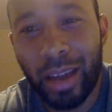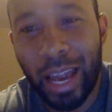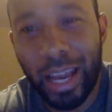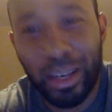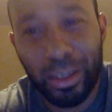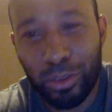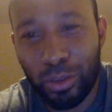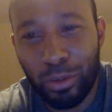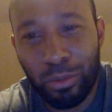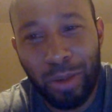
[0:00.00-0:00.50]
I had
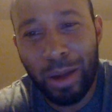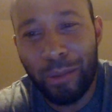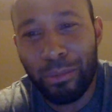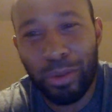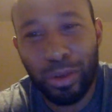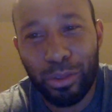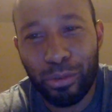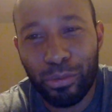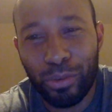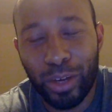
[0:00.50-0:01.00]
to do
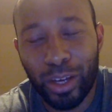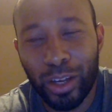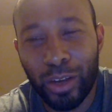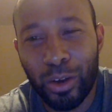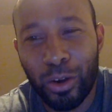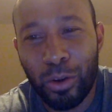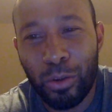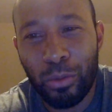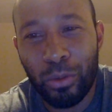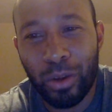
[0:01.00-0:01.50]
motherfucking
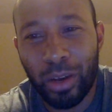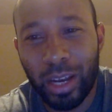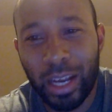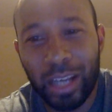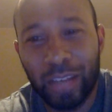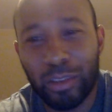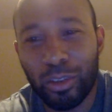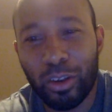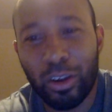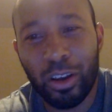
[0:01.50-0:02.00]
homework. I
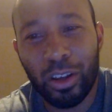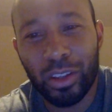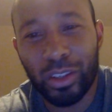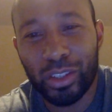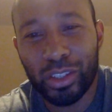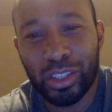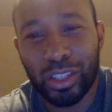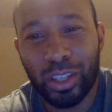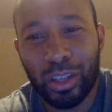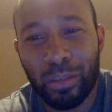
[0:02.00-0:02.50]
had to do all this
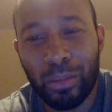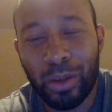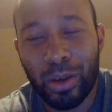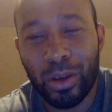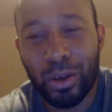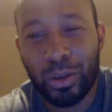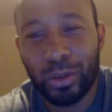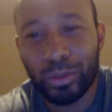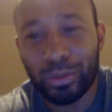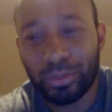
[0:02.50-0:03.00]
shit on my
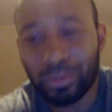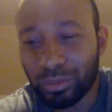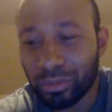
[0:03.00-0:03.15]
own.